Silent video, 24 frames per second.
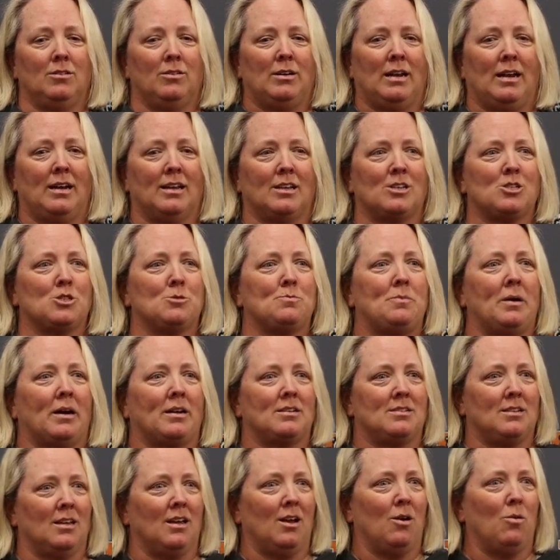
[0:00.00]
not
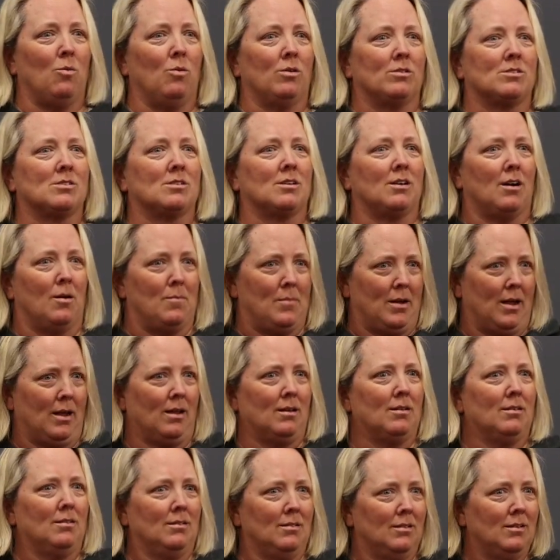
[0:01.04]
expecting what's
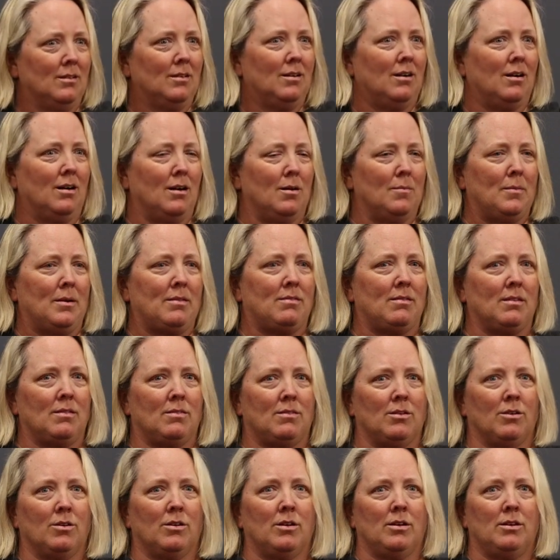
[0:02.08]
coming. I
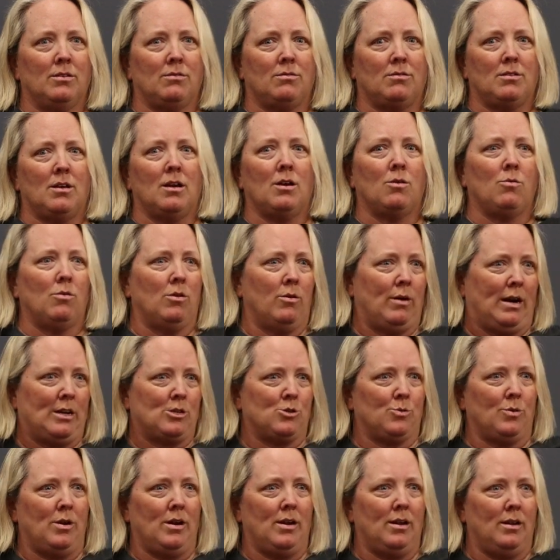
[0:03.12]
think they're going to think we
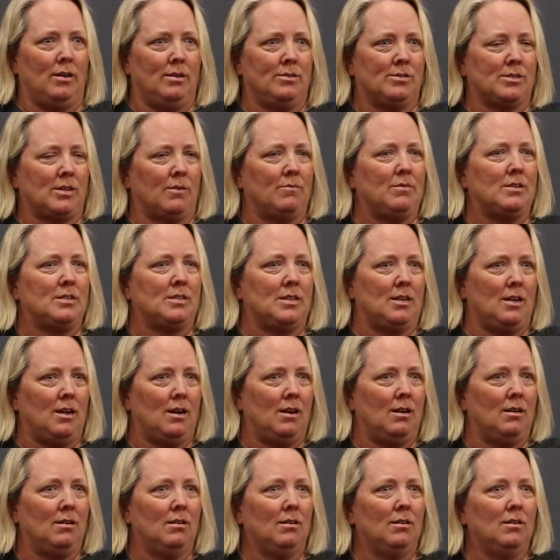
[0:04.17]
graduated
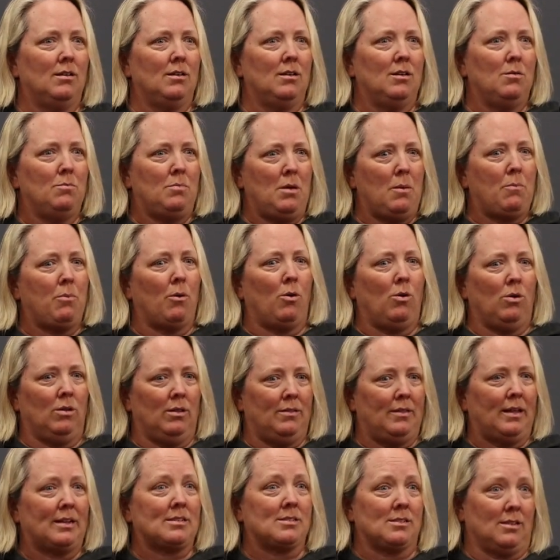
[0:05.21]
17 people,
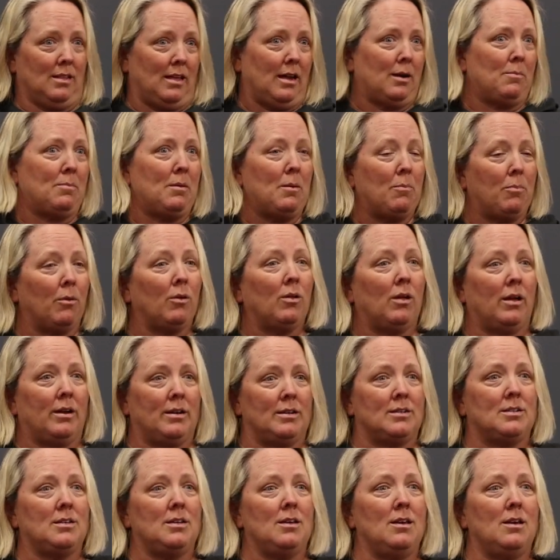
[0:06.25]
and that's a lot of people
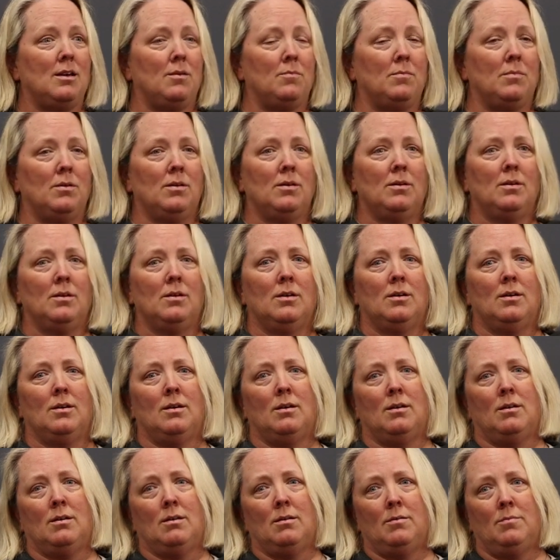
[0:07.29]
on a team,
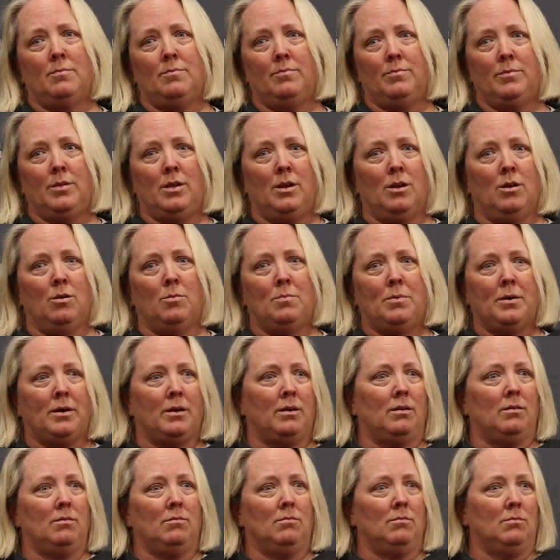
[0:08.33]

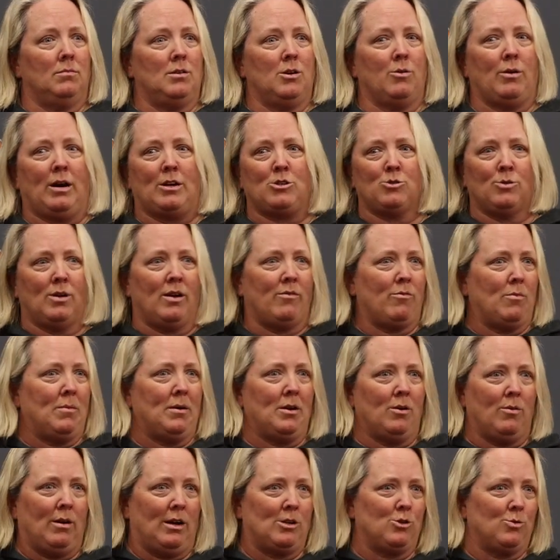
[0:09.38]
but
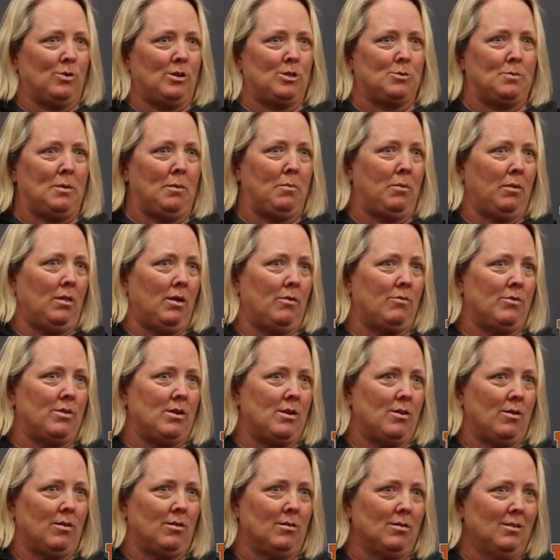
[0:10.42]
everybody graduates people every
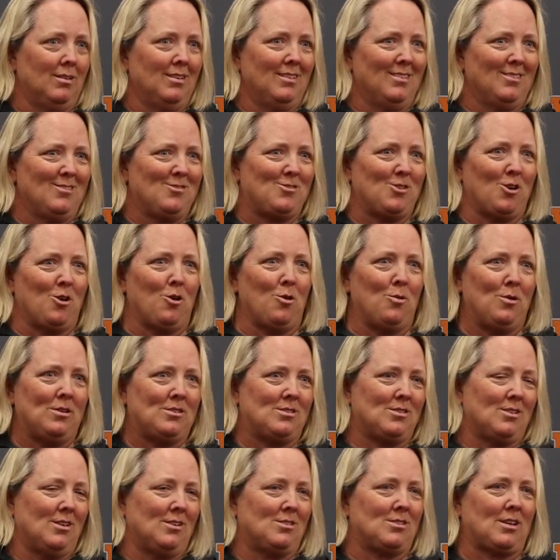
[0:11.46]
year. So
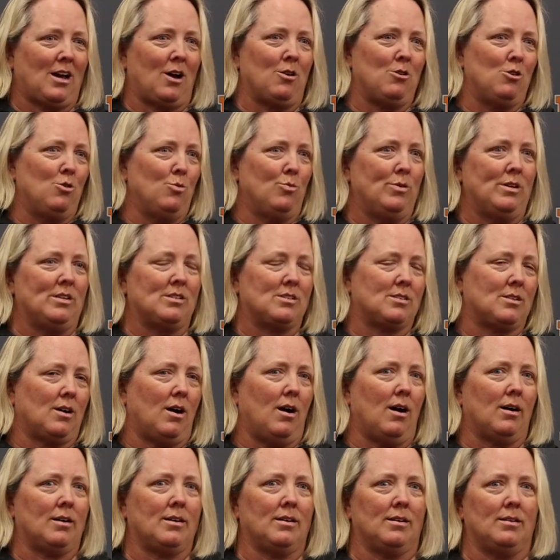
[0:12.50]
it's how you
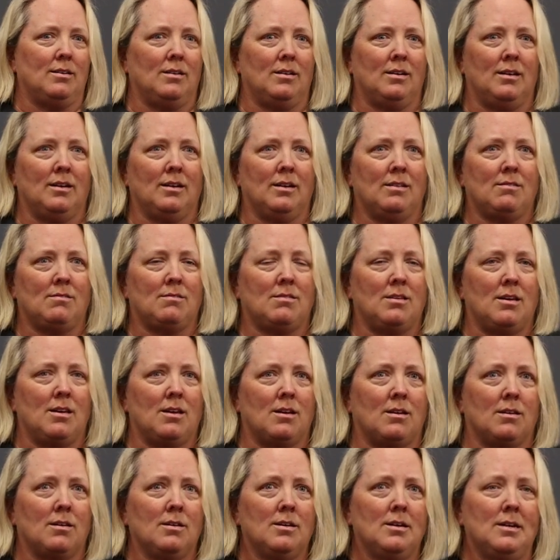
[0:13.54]
restock. And I
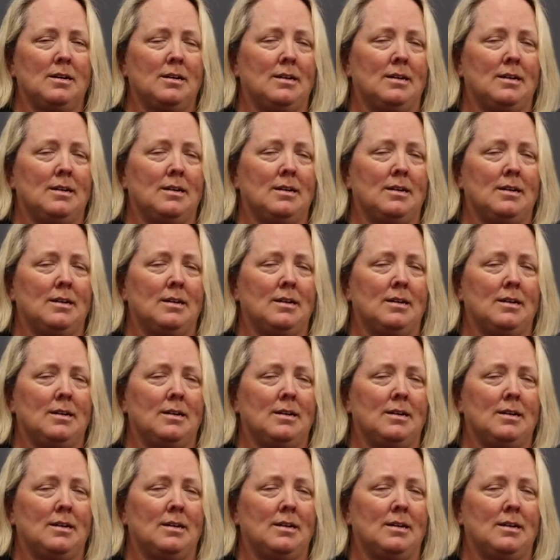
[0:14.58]
think,